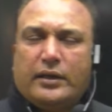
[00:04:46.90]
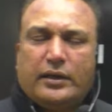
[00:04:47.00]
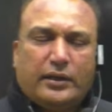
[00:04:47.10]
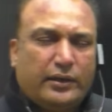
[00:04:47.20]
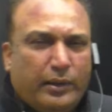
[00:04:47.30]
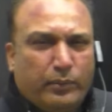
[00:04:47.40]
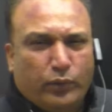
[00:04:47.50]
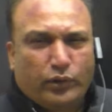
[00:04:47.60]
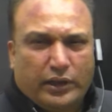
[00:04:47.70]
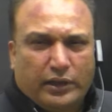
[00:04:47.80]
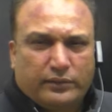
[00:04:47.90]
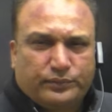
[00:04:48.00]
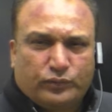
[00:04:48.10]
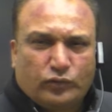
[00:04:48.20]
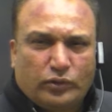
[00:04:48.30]
importer.
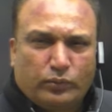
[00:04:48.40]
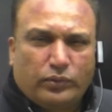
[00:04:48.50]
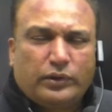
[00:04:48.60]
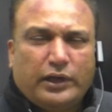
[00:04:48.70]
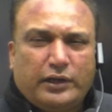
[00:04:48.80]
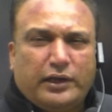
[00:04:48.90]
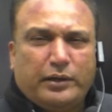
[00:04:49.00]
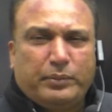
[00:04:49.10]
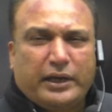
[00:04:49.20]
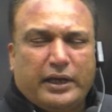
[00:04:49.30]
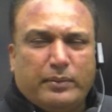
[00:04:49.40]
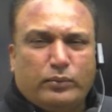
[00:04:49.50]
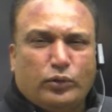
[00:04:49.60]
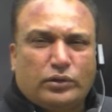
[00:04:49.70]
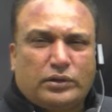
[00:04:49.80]
It became
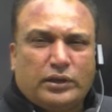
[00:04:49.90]
both.